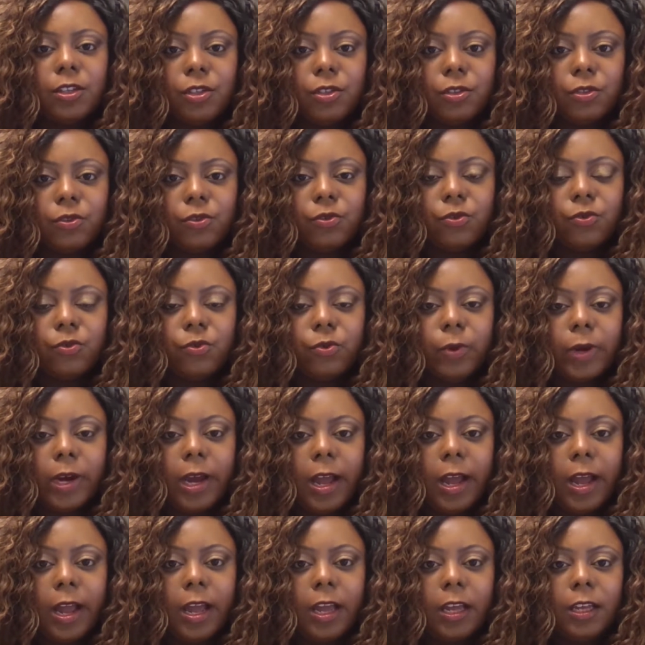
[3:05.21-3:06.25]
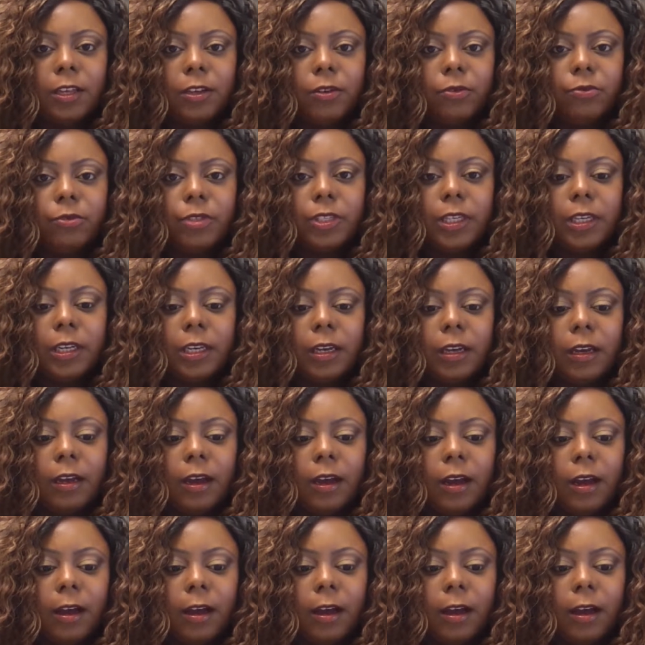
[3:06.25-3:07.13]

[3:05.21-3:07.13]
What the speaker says: to using